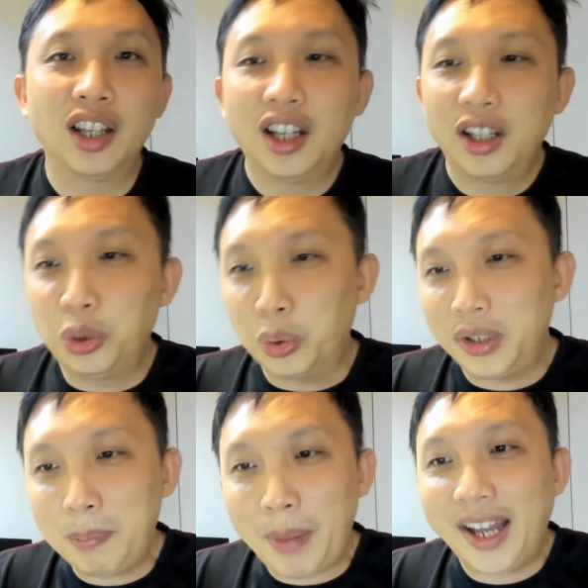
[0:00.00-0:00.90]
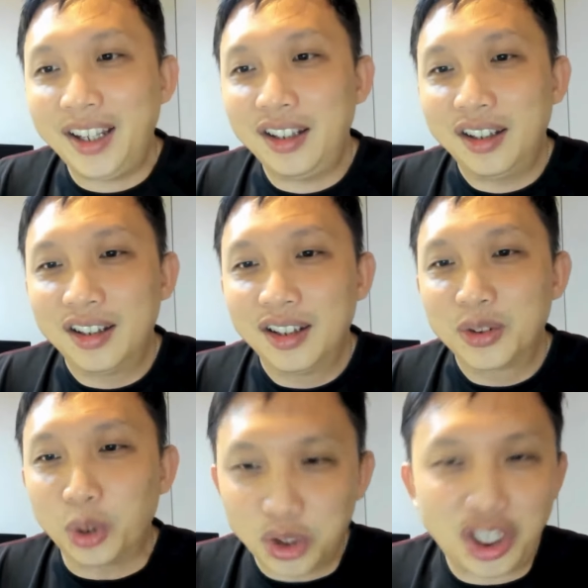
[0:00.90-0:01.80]
You already buy
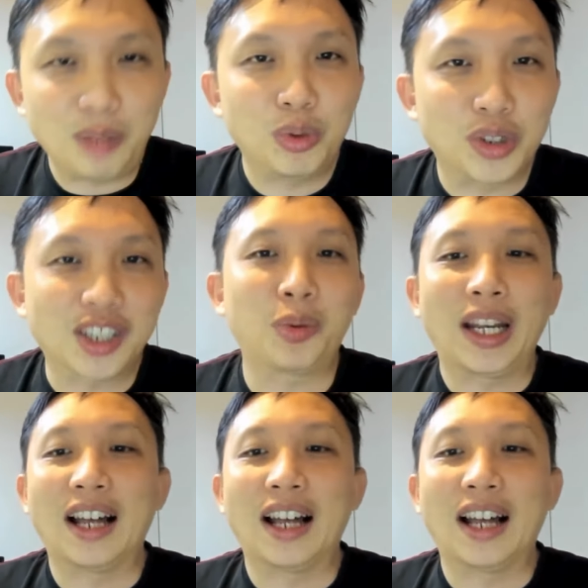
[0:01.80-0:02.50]
so cheap, you just wait lah.